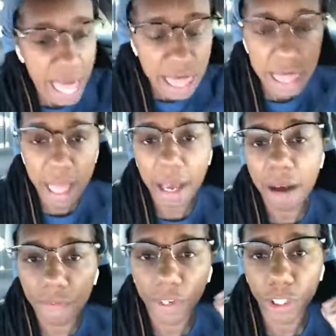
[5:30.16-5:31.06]

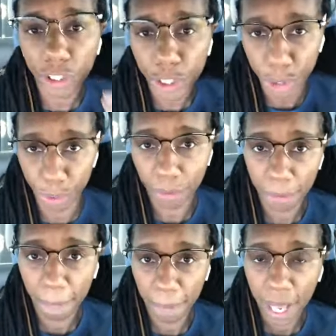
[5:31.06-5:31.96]
love you.
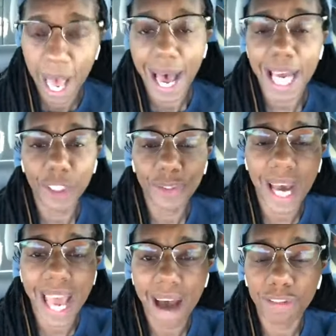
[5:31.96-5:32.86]
I do
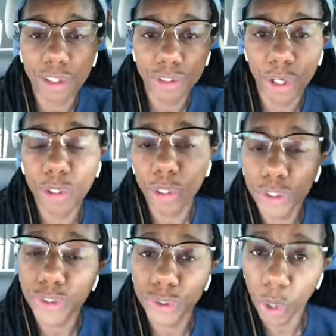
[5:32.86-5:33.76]
not have to know your
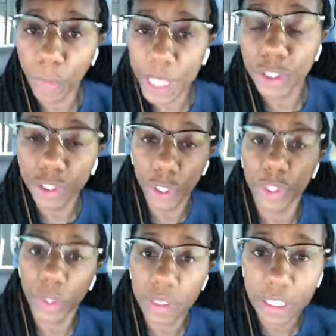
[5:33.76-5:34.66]
story to know
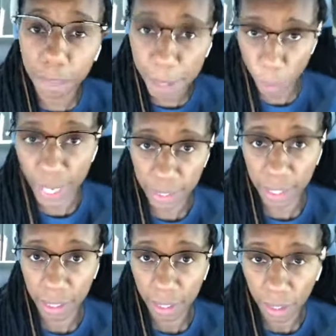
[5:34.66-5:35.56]
your spirit,
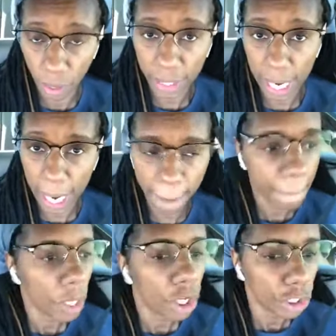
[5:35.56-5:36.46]
okay?
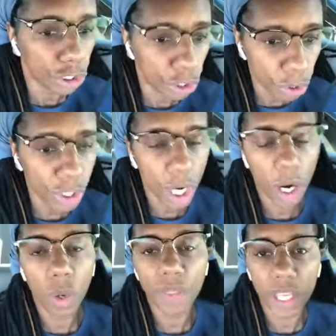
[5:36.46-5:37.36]
You
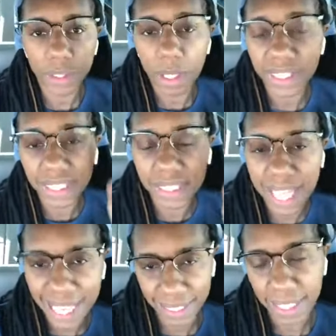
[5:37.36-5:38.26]
know that there's a
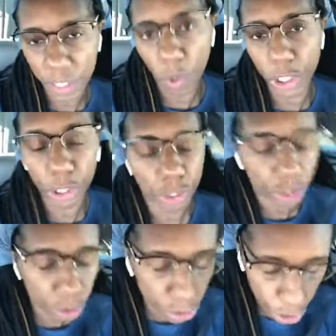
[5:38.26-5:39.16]
destiny on you.
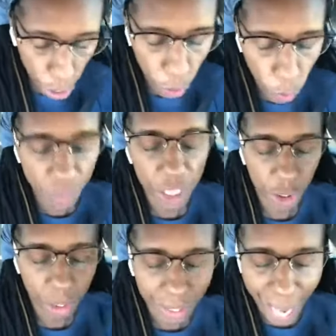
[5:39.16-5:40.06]
You know that
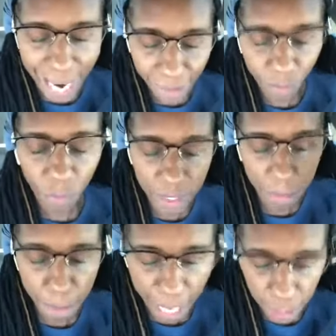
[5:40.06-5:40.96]
your life was
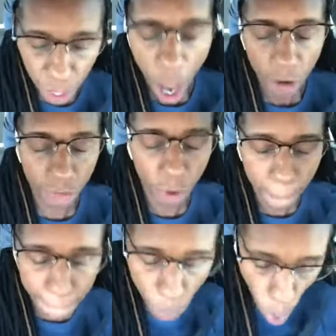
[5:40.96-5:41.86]
meant for
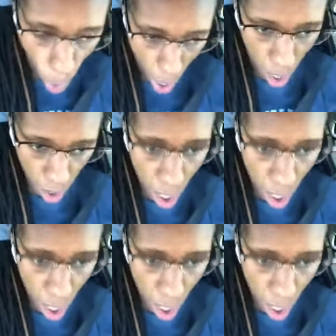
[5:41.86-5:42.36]
more.